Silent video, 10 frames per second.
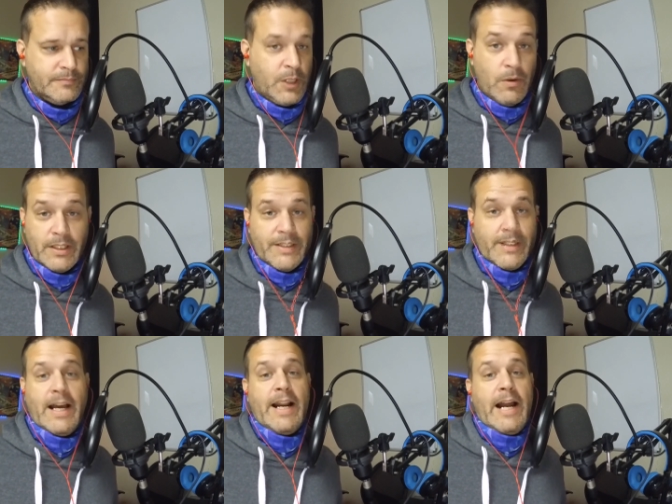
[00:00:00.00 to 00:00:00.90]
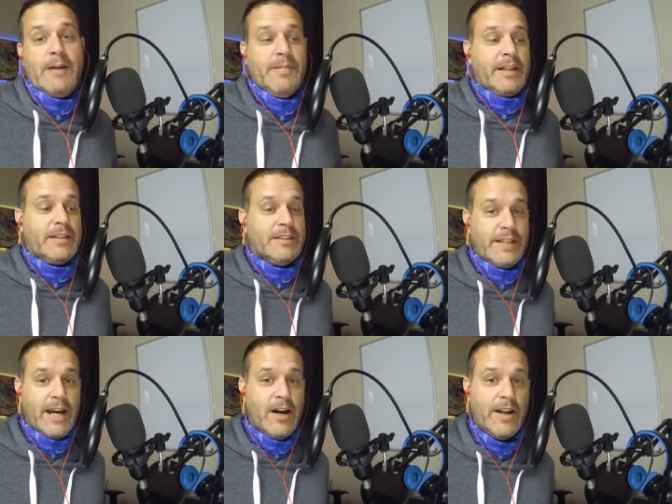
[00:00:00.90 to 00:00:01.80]
Totally see that happening because
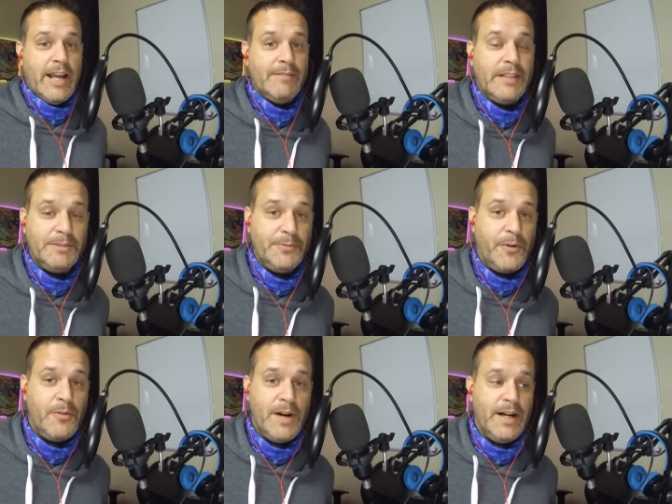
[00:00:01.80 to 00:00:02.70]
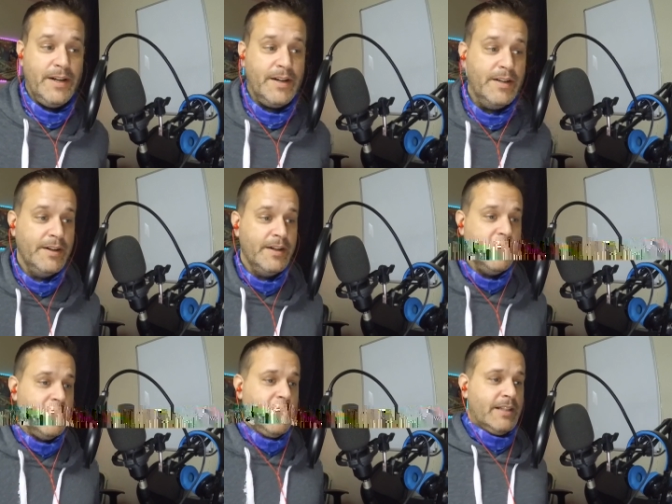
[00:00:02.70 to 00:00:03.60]
they already have Tipsy Robot here
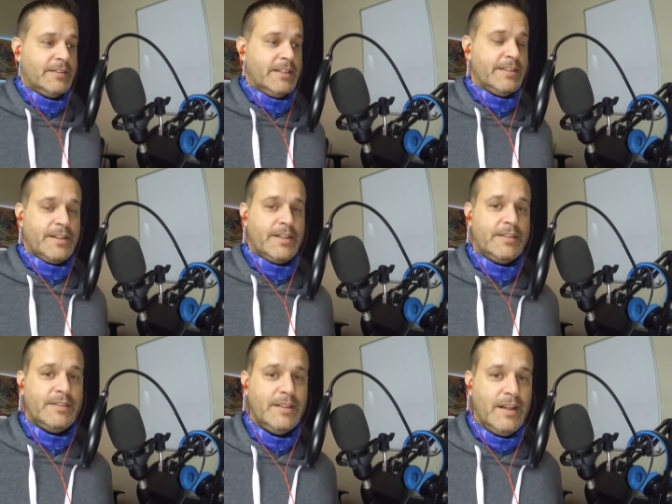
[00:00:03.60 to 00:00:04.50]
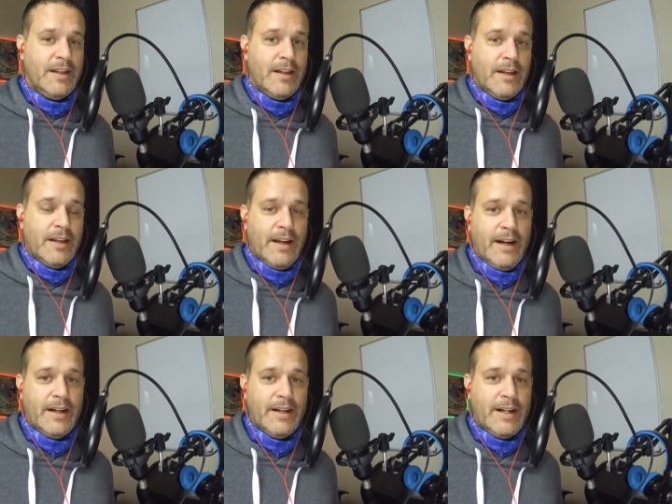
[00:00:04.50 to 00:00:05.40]
at Caesars.
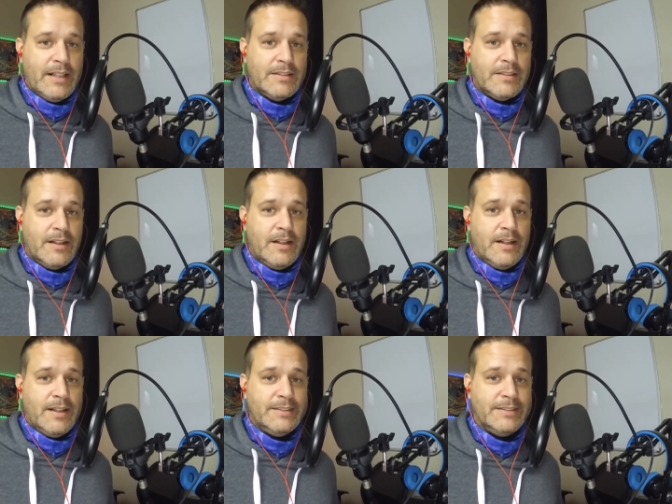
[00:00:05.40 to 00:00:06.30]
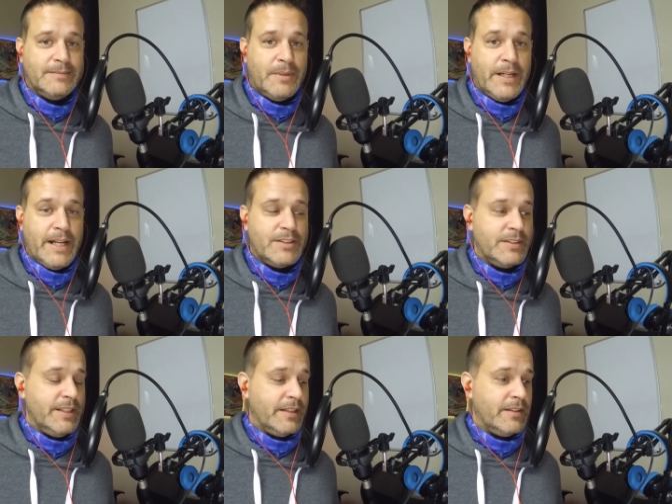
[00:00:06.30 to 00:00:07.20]
And that's a pretty
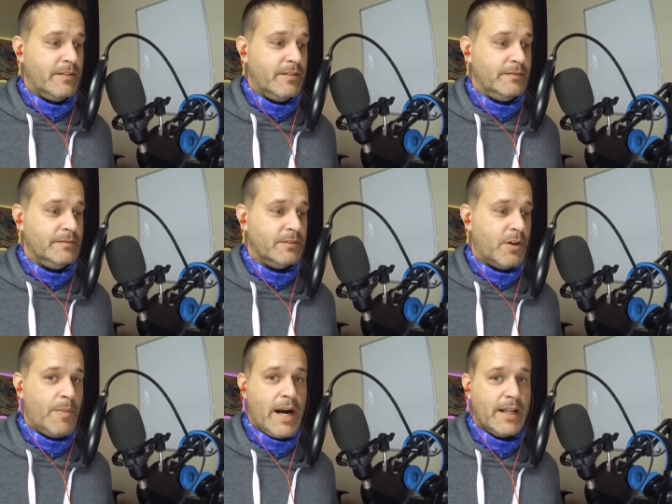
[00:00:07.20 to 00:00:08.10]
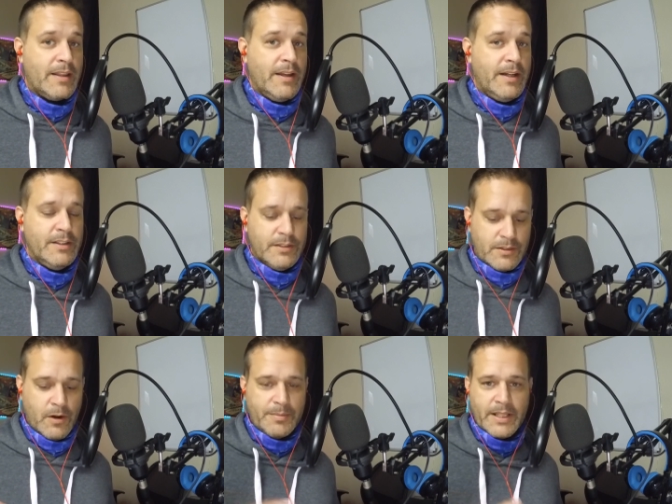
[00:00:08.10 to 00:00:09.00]
interesting little robotic thing. You
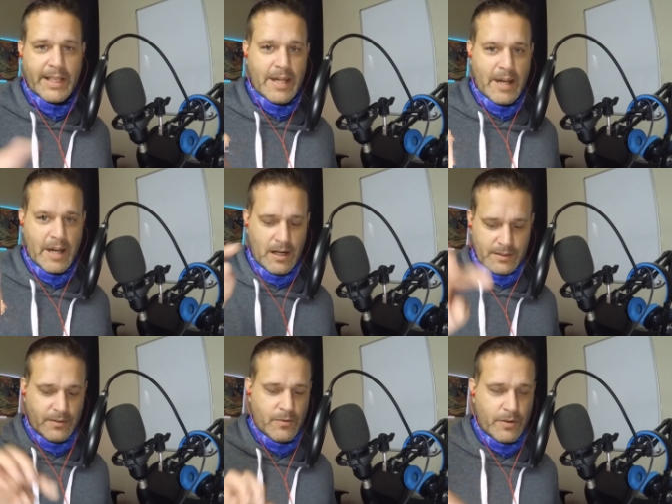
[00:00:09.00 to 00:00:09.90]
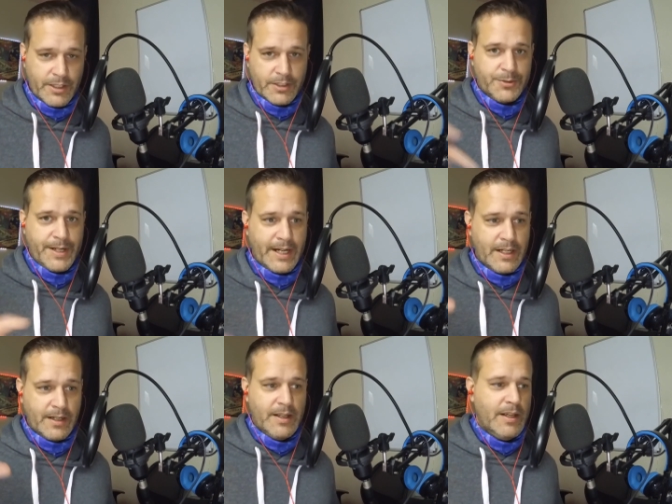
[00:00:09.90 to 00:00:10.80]
just go up to the kiosk and order your drink
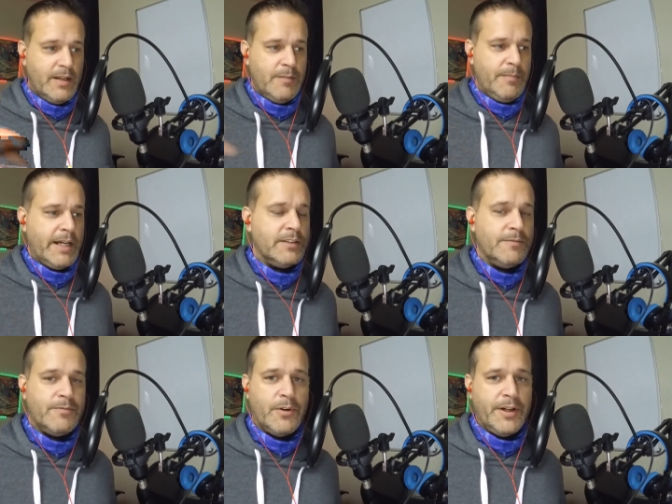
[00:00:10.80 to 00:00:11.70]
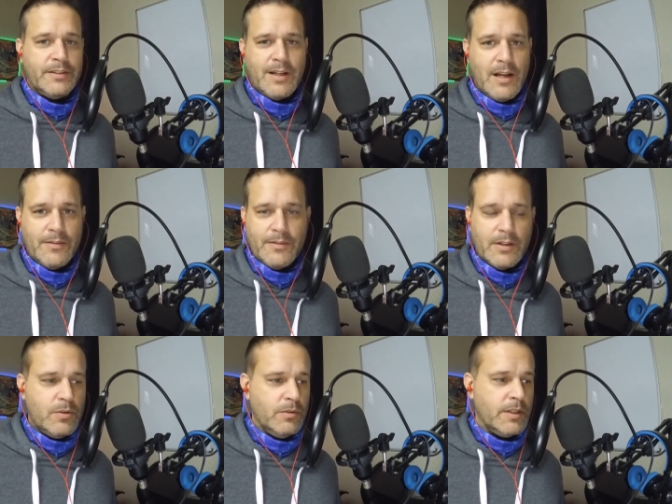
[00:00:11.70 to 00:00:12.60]
and it makes it for you. It's kind of a
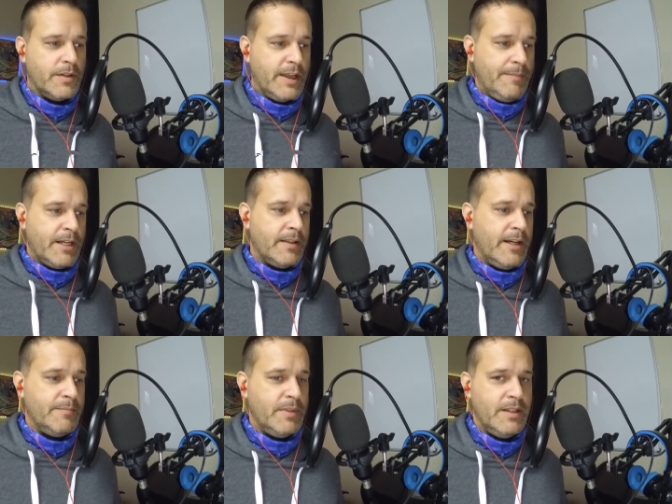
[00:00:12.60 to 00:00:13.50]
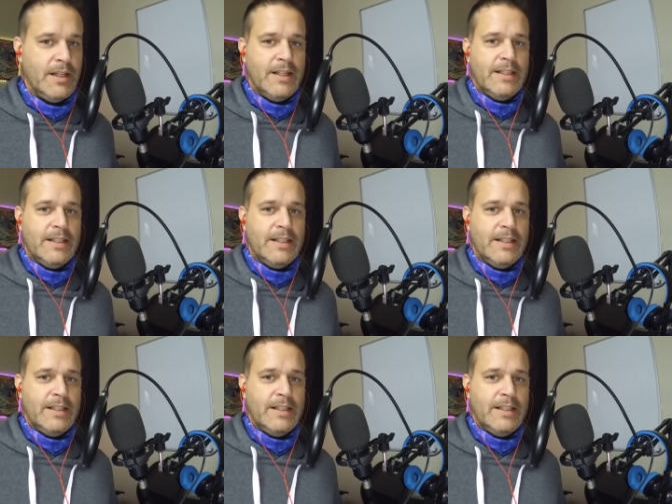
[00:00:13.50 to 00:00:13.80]
cool little gimmick thing, but